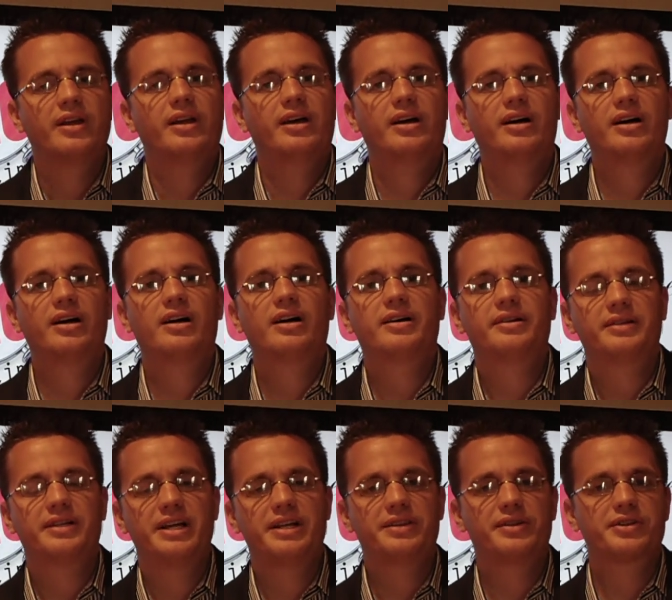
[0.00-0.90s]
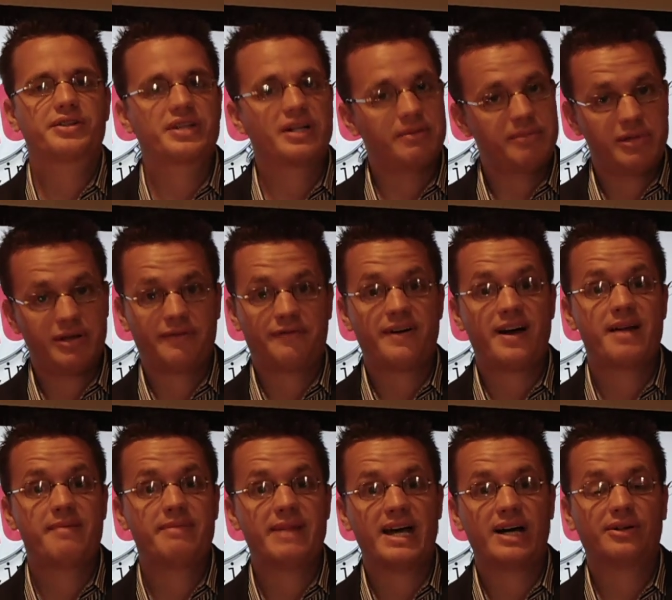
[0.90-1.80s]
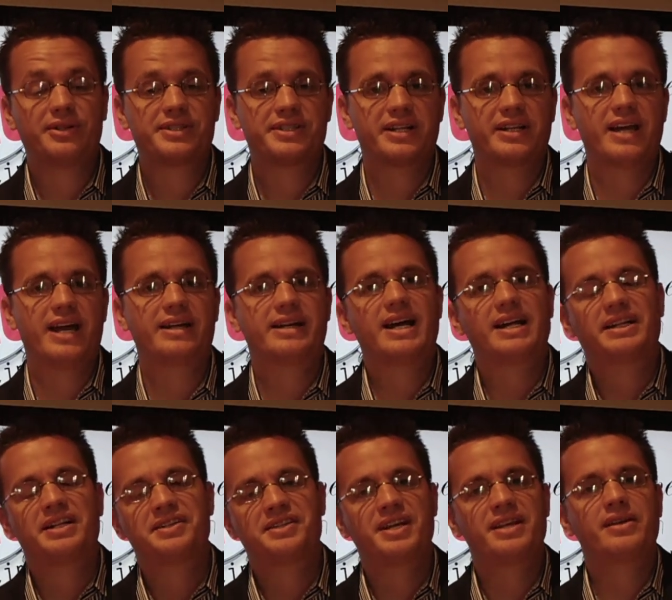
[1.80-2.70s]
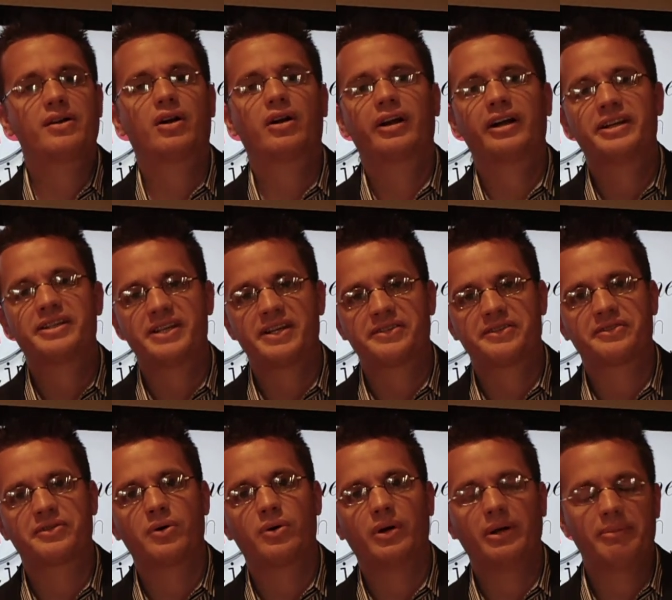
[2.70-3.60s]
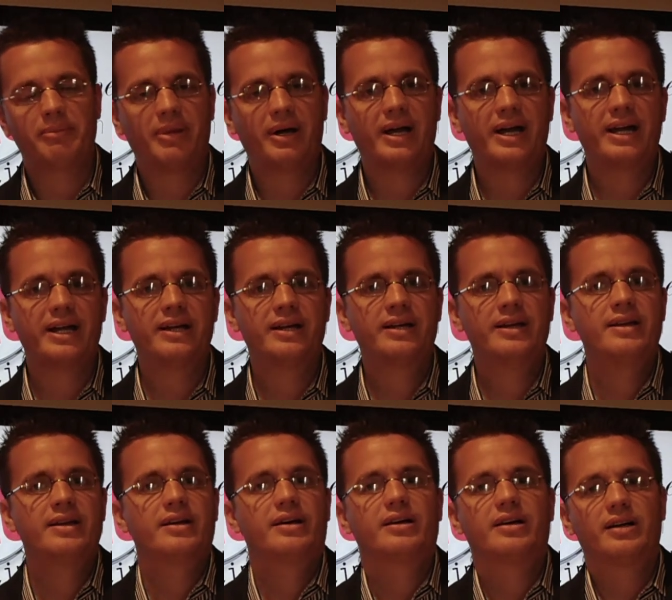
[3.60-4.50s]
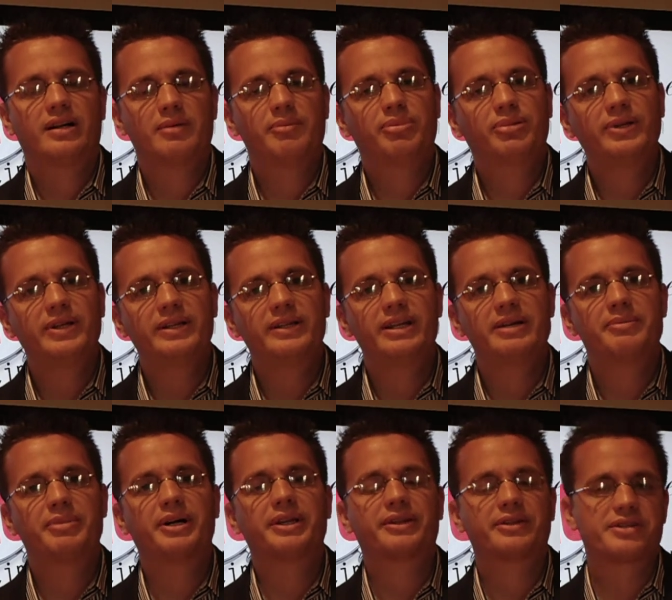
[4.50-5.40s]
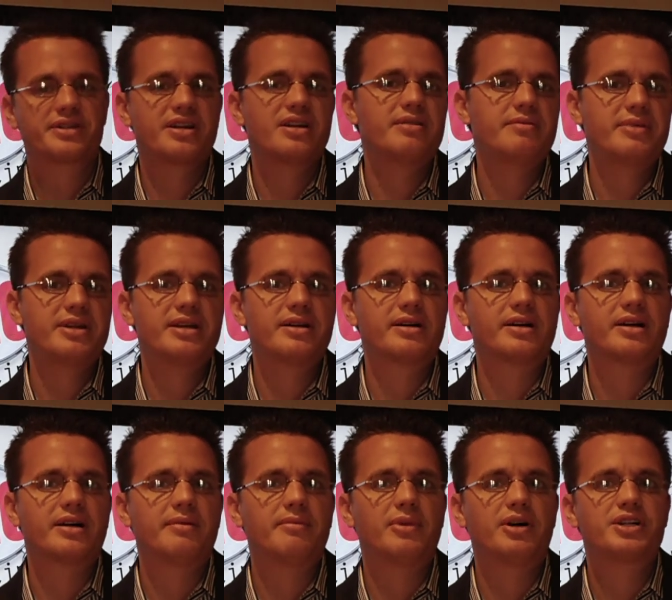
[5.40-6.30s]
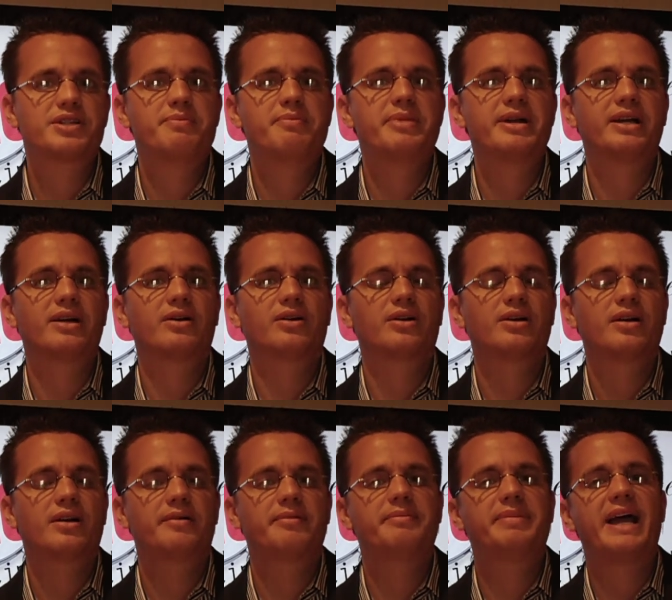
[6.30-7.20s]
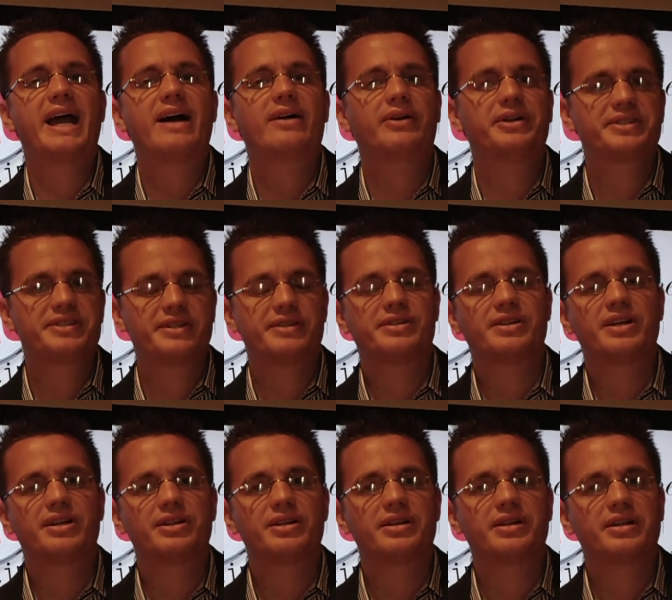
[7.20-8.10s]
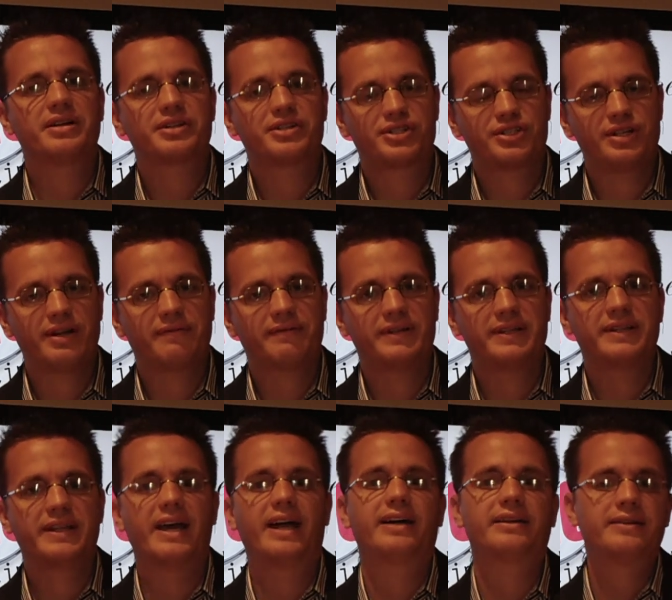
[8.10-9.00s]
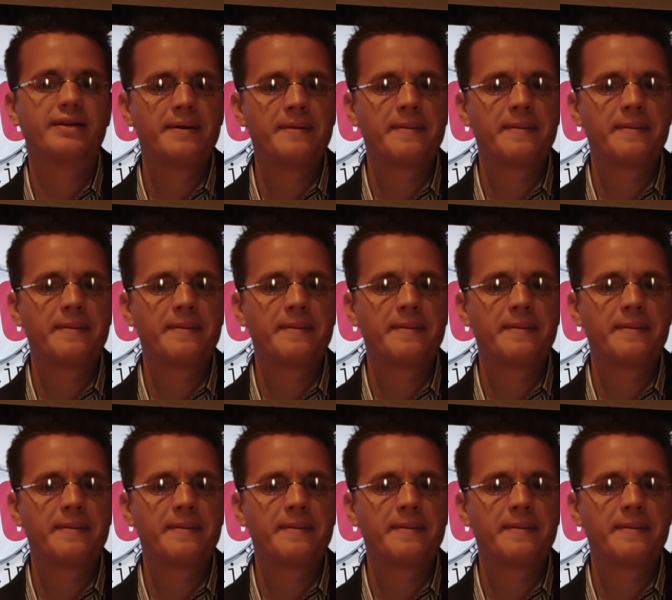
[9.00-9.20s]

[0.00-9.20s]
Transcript: Uh, and there's going to be a fine balance to that. Not to say that RSS is going by uh, completely, but there's going to be a, a, much bigger balance and, and a shift in that.